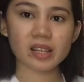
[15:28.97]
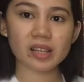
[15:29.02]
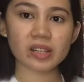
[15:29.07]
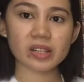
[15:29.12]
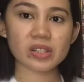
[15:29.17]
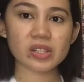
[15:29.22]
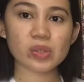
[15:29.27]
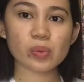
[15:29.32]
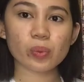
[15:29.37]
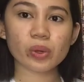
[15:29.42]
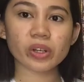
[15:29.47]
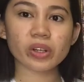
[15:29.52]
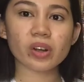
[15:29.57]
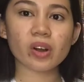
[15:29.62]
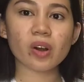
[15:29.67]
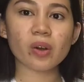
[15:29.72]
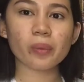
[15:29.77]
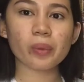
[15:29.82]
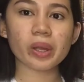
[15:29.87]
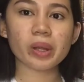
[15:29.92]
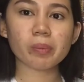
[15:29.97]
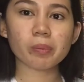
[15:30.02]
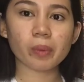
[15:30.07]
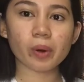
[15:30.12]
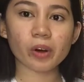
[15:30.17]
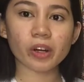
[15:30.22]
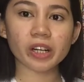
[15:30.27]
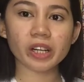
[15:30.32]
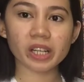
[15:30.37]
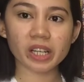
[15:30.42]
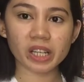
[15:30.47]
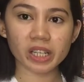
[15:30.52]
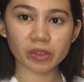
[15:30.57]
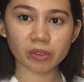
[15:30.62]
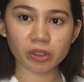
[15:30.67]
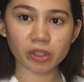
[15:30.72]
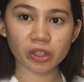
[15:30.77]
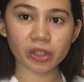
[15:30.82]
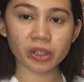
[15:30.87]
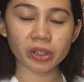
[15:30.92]
is we're going more
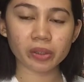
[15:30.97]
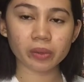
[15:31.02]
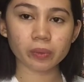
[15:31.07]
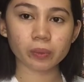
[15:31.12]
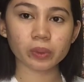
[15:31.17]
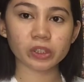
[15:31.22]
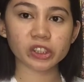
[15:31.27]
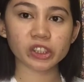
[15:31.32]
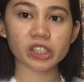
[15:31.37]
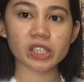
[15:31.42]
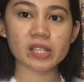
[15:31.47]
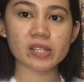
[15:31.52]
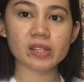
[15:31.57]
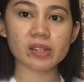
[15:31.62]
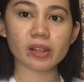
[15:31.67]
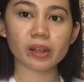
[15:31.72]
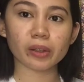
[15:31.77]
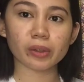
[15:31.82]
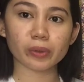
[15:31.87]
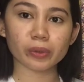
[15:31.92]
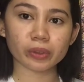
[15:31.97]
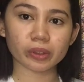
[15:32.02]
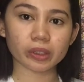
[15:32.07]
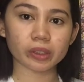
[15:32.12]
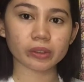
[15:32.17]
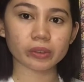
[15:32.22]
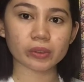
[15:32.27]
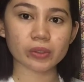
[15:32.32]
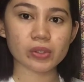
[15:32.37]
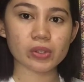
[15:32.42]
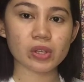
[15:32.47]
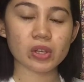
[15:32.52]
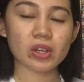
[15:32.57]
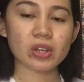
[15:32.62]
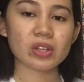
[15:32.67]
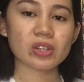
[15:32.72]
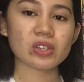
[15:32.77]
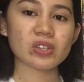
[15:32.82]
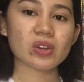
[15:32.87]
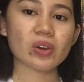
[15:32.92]
inner, which is the uterus.
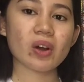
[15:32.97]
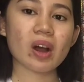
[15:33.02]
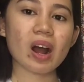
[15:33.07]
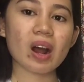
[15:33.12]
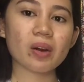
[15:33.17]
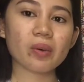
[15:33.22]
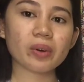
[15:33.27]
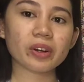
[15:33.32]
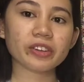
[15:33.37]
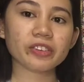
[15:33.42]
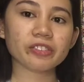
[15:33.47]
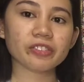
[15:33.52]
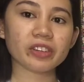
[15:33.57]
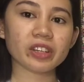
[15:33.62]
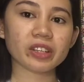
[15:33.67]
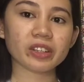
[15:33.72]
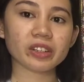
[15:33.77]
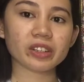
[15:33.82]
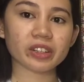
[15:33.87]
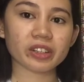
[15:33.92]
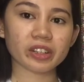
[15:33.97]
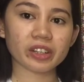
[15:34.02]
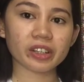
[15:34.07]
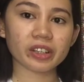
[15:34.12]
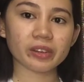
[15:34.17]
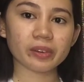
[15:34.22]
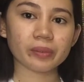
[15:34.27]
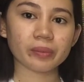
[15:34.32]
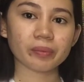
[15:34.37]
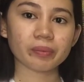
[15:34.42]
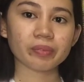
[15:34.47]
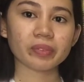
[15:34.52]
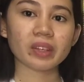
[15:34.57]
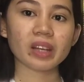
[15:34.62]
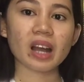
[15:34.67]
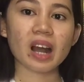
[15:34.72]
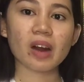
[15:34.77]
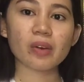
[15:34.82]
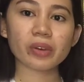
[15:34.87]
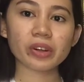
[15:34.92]
So our finger,
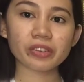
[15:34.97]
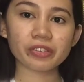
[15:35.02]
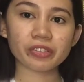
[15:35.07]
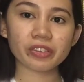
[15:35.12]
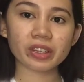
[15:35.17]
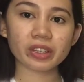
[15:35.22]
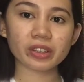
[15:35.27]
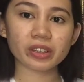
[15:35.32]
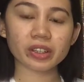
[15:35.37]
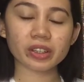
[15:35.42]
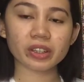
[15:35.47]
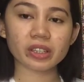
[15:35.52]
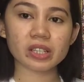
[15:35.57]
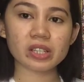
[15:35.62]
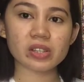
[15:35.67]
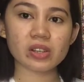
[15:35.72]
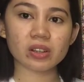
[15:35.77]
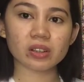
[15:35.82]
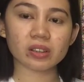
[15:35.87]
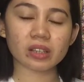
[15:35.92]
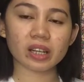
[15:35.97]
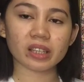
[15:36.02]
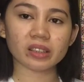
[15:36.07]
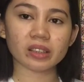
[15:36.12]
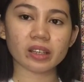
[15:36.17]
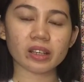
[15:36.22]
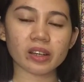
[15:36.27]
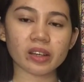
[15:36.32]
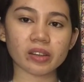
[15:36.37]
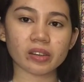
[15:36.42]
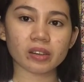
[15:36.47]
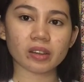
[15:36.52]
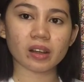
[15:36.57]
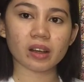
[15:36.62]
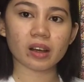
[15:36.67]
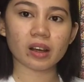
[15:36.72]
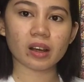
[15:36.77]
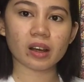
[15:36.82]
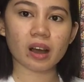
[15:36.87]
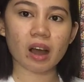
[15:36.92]
our finger is already in
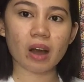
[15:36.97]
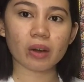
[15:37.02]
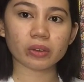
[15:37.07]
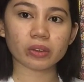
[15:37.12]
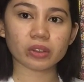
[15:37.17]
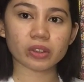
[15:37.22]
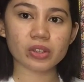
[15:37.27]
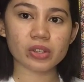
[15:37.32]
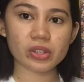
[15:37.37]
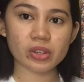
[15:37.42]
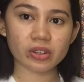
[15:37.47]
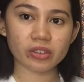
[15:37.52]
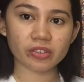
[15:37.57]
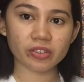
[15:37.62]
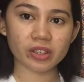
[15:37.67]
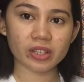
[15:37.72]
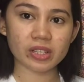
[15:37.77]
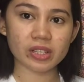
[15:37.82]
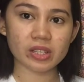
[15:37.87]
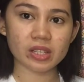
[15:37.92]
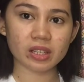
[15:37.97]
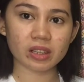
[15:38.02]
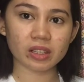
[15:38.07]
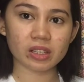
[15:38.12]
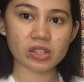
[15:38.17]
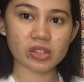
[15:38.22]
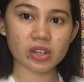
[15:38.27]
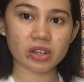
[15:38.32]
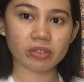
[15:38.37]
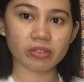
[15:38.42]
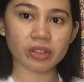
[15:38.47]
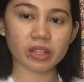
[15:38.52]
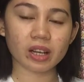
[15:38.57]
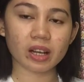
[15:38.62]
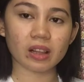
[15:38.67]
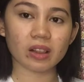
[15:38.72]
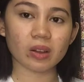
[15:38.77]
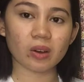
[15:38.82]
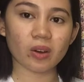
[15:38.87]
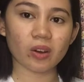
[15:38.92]
the outer surface in the
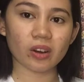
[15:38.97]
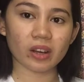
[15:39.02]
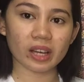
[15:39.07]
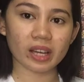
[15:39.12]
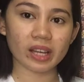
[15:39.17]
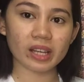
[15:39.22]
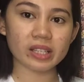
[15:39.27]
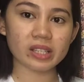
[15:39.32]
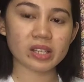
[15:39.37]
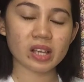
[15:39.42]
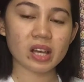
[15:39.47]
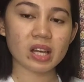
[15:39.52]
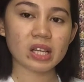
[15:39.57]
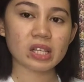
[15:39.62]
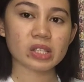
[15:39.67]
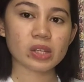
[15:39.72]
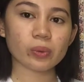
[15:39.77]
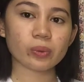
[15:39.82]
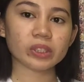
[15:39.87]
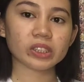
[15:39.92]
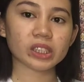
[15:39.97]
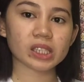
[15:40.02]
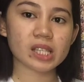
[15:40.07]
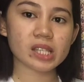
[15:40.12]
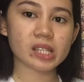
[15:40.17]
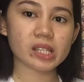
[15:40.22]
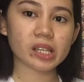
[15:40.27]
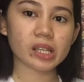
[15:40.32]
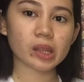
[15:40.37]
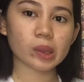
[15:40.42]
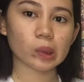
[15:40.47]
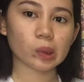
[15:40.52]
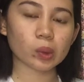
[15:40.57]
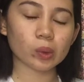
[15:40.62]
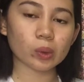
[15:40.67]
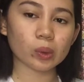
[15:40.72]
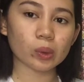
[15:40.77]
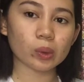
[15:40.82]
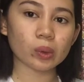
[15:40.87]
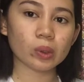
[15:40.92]
cervical OS. So we just need
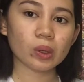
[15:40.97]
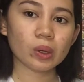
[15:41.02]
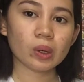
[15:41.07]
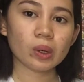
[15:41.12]
to